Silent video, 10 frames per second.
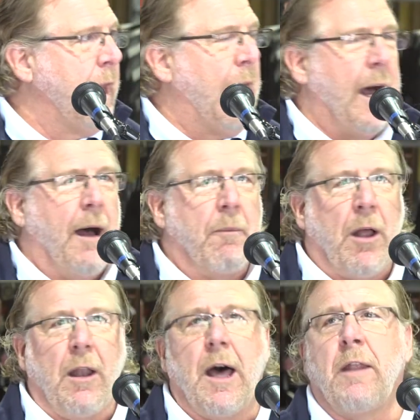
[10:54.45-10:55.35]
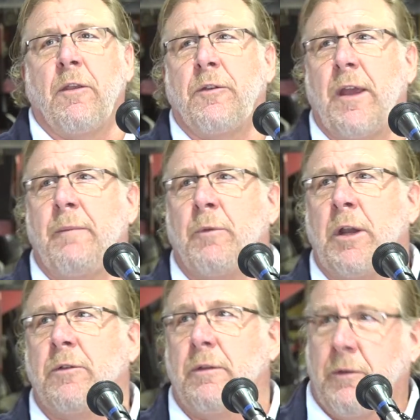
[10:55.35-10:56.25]
Uh, a lot of the same
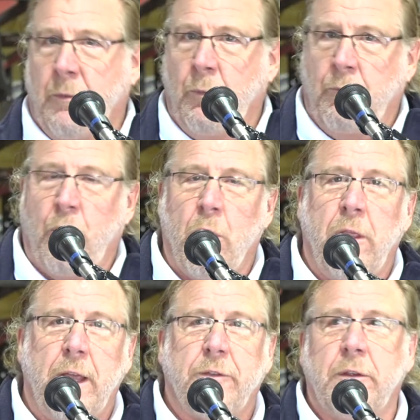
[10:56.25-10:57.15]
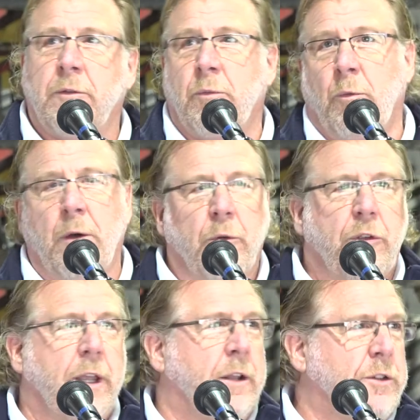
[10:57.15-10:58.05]
reasons for this is what we're
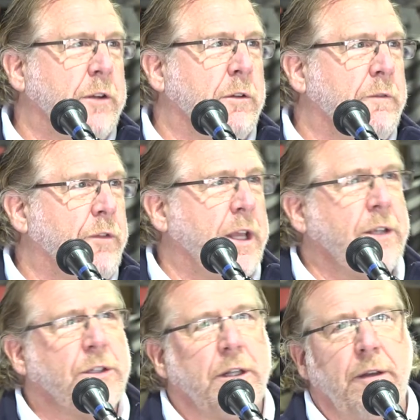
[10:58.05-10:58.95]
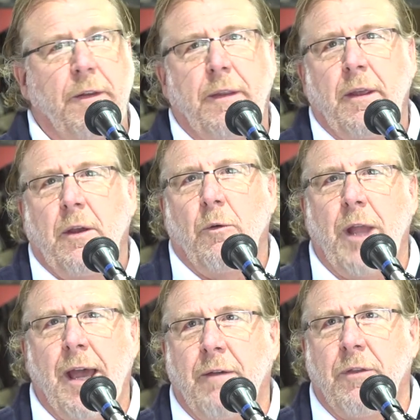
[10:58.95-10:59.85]
seeing in general inflation.
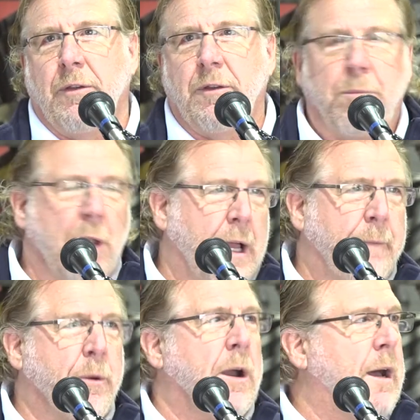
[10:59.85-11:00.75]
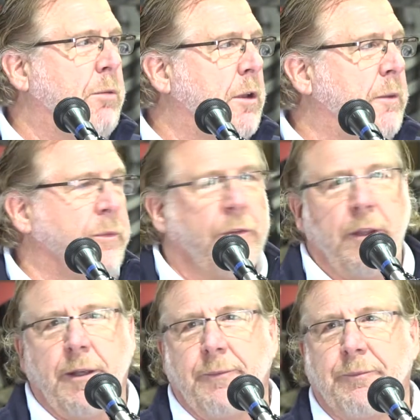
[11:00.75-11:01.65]
We have the supply problems, the,